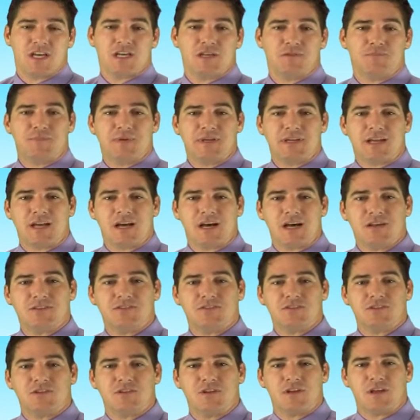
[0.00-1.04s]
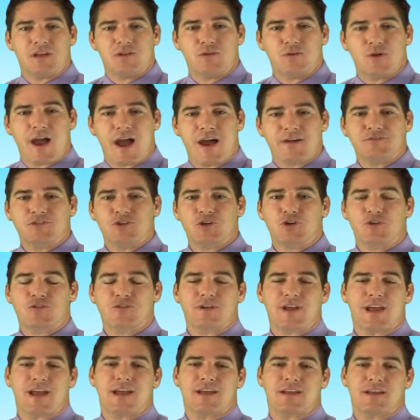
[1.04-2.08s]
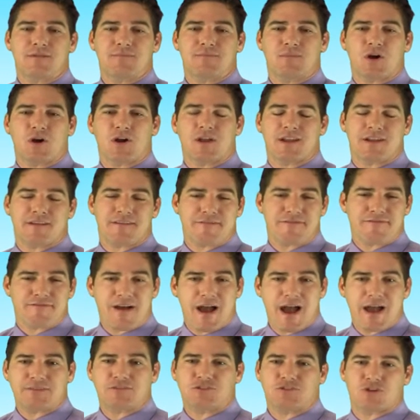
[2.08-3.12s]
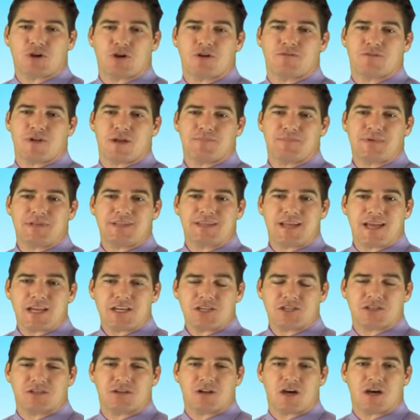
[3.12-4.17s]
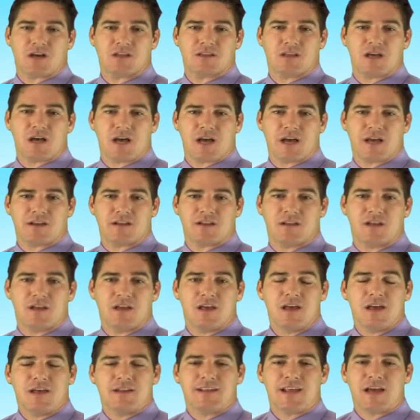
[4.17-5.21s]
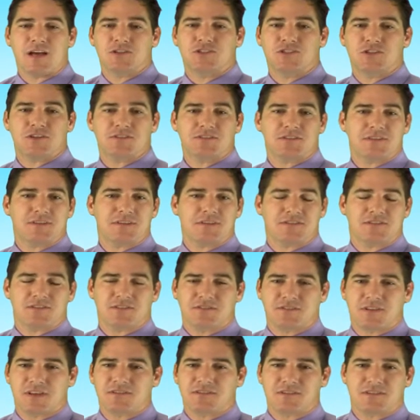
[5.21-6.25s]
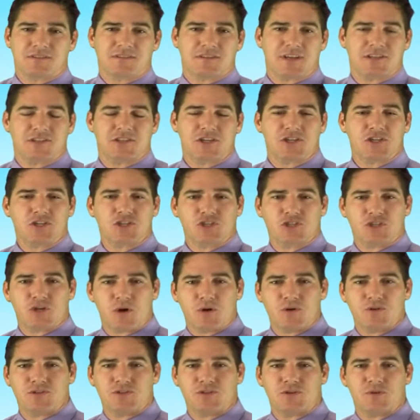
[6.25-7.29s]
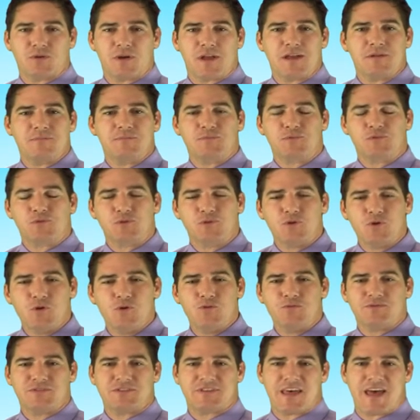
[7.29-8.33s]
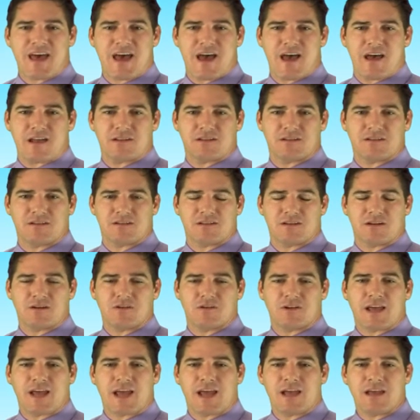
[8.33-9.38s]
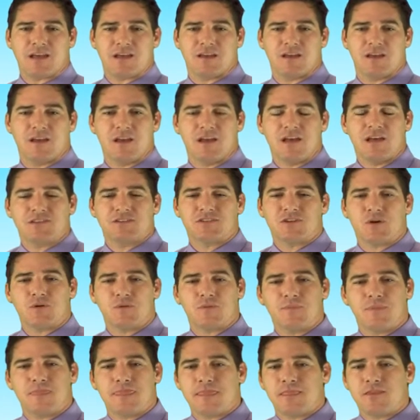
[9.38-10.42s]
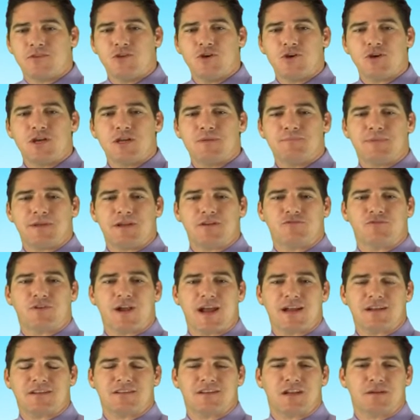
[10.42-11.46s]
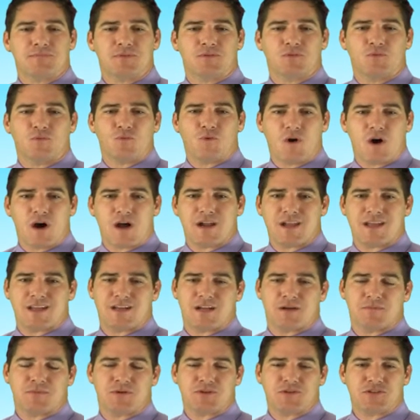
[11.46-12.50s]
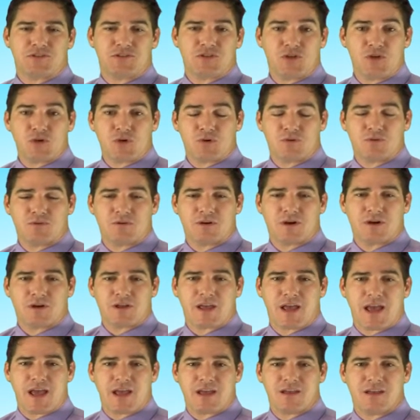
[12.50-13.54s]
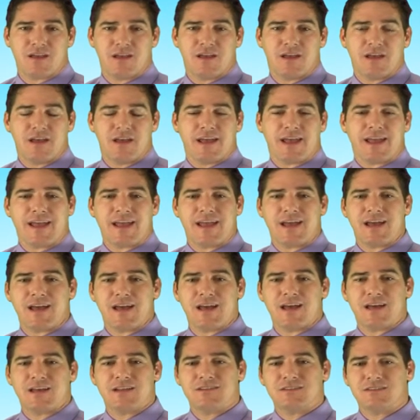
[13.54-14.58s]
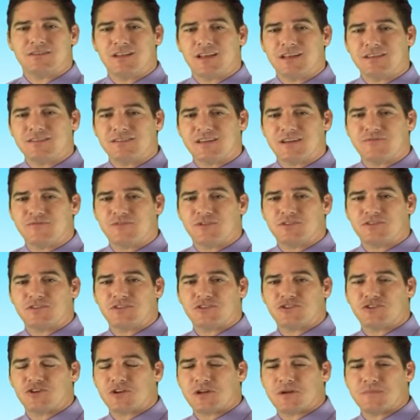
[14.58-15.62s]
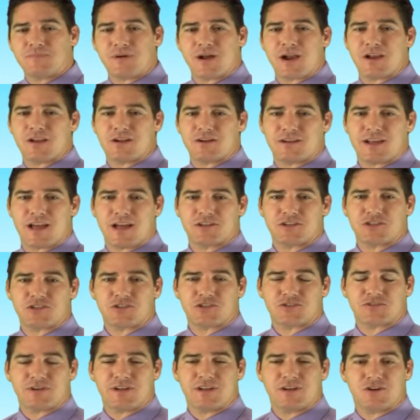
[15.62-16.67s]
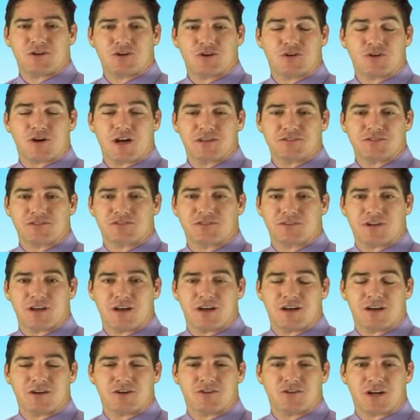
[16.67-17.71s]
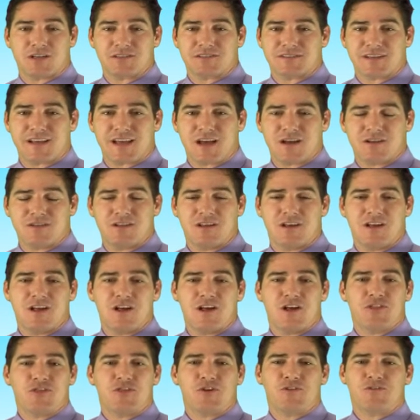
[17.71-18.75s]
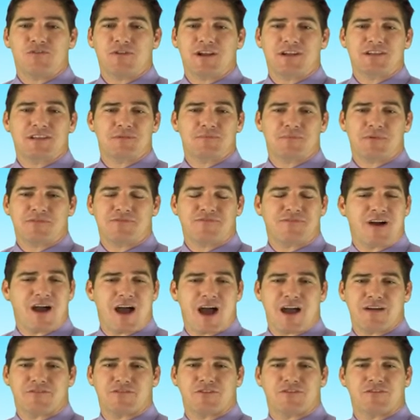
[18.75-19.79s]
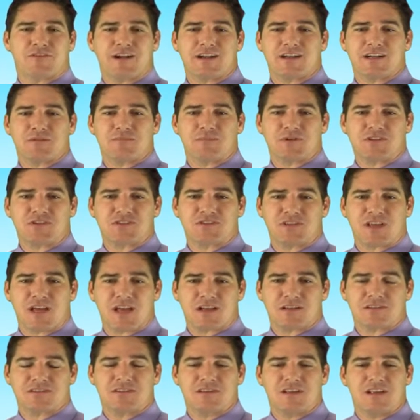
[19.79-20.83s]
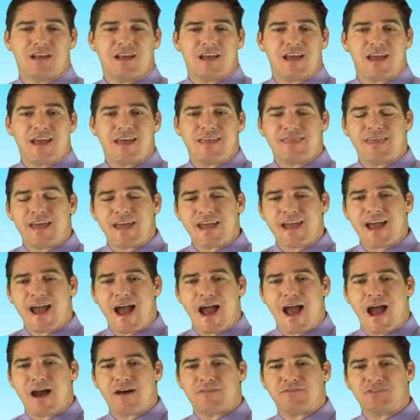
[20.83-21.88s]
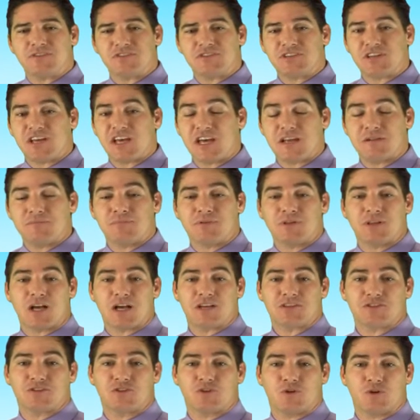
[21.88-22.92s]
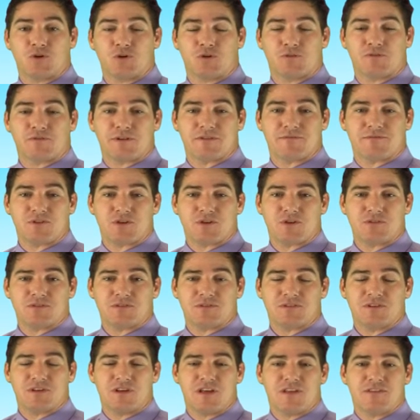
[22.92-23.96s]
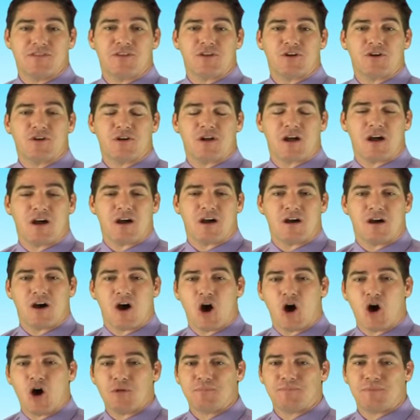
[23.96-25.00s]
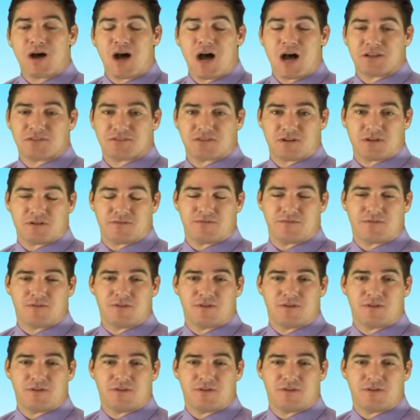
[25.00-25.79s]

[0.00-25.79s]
It's because you have to create and market a 5-star reputation online. Now, just in the statistics I just showed you, it proves that, okay? So you could be ranked number 1 and number 2, okay? And let's say, for instance, your competitor down the street or across town, they're ranked number 5 or ranked number 6, and they have 10 plus Google reviews that are all positive.